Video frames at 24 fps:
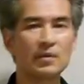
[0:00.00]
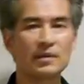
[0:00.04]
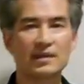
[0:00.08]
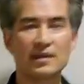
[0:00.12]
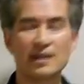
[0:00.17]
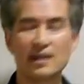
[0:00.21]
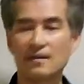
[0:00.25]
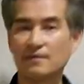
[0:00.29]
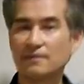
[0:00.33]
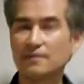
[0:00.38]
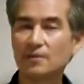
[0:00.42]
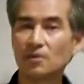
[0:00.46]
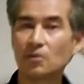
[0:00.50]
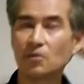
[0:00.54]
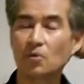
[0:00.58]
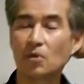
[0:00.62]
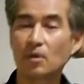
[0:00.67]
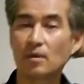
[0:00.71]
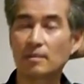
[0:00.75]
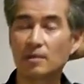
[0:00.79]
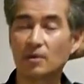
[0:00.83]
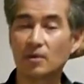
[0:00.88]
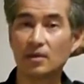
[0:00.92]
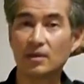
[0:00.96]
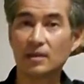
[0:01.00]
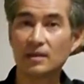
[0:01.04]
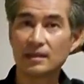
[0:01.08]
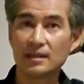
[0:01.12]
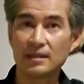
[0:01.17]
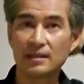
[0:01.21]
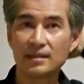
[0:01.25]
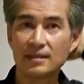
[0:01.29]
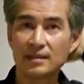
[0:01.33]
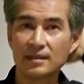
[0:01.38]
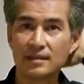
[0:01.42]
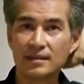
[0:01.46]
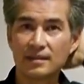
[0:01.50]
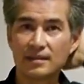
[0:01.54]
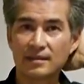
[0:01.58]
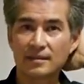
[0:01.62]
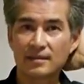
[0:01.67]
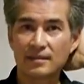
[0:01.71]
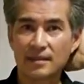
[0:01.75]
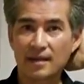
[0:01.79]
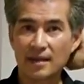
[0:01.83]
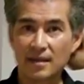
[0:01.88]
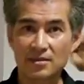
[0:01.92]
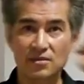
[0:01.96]
with an unfilled orbital.
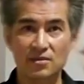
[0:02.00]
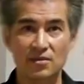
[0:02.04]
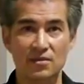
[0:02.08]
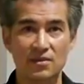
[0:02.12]
And